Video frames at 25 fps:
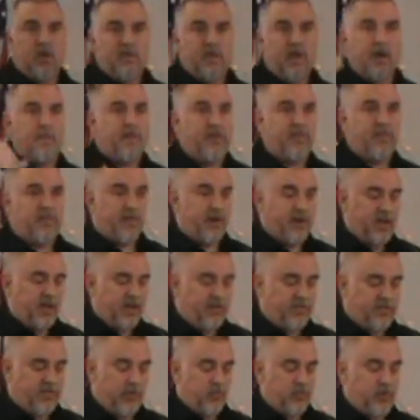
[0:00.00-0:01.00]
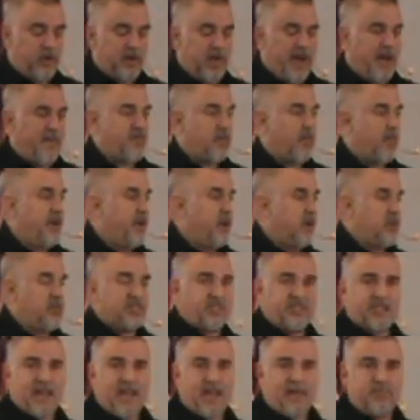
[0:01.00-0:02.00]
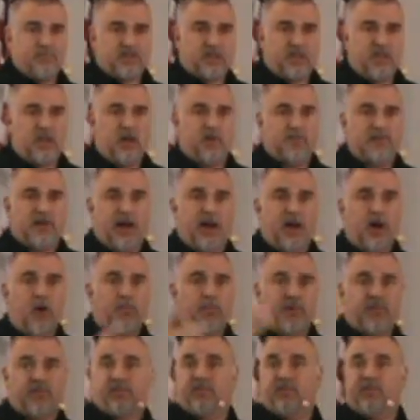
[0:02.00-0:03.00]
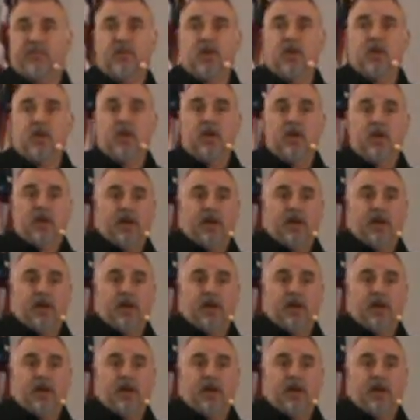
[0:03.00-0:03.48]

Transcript: That means we need someone after we go to Sam's Club to help us,